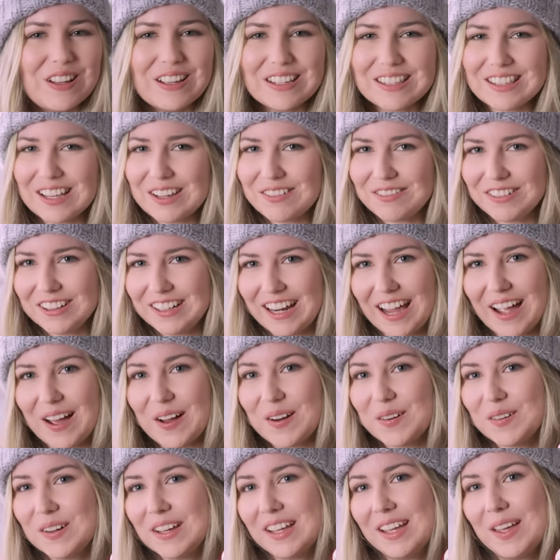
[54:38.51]
I'll say for
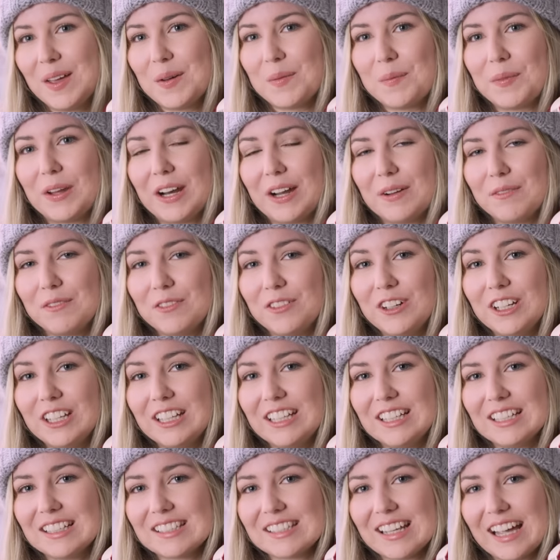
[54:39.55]
now, but I'm
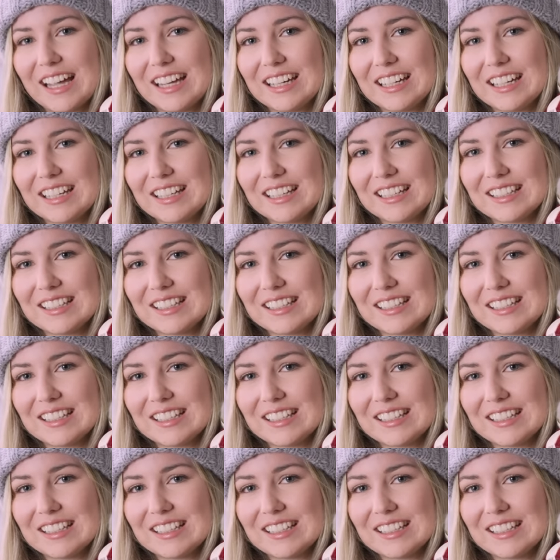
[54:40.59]
really excited.